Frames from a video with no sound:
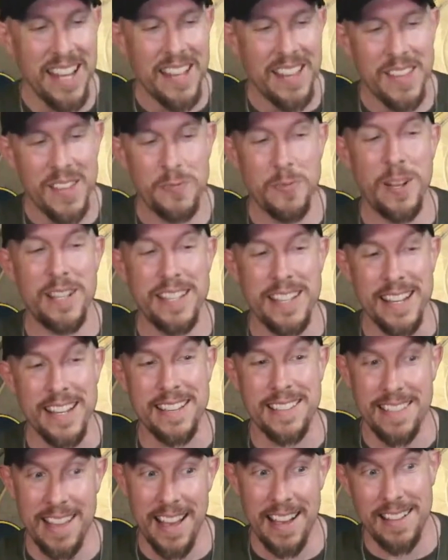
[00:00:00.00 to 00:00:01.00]
This wasn't
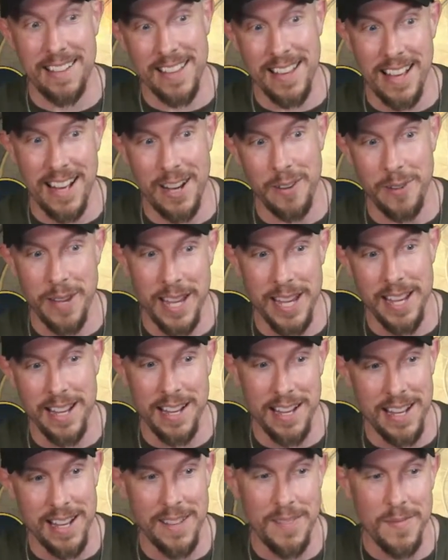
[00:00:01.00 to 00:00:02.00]
exactly how we
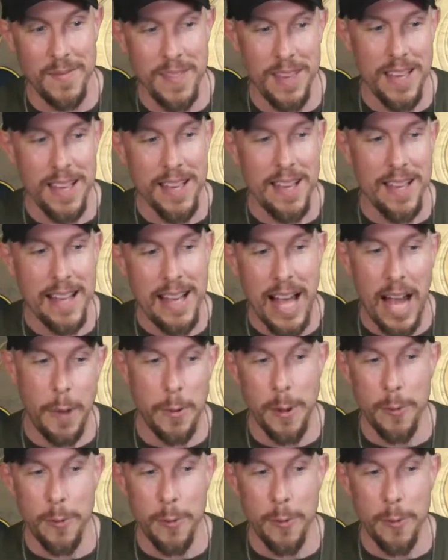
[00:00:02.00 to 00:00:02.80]
uh, how we